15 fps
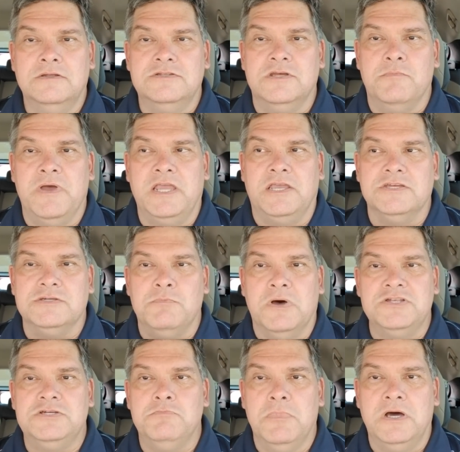to make as
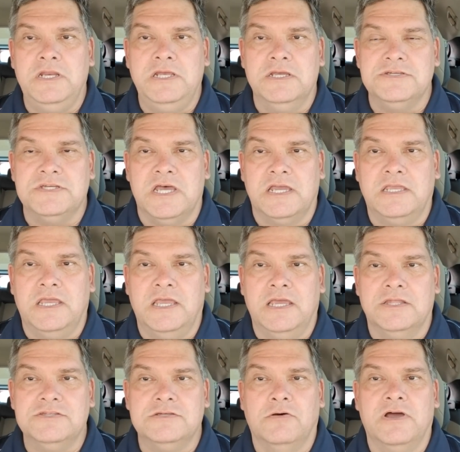much money as I
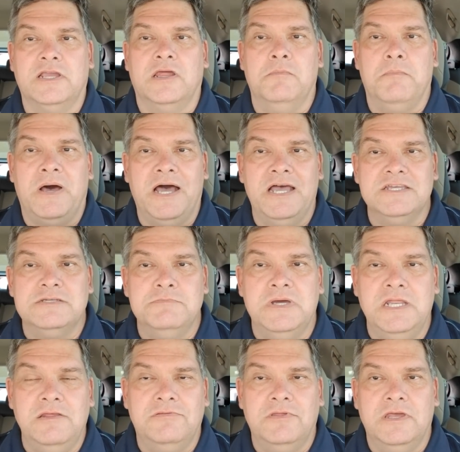can so I can buy as
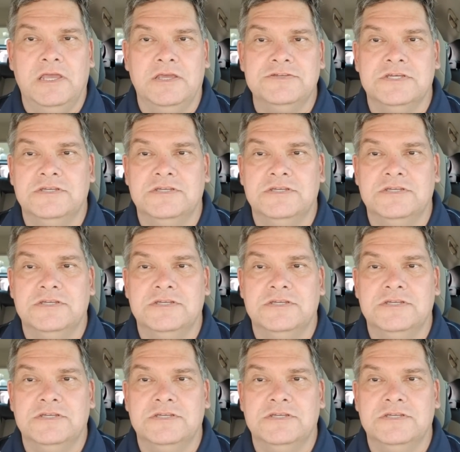many things,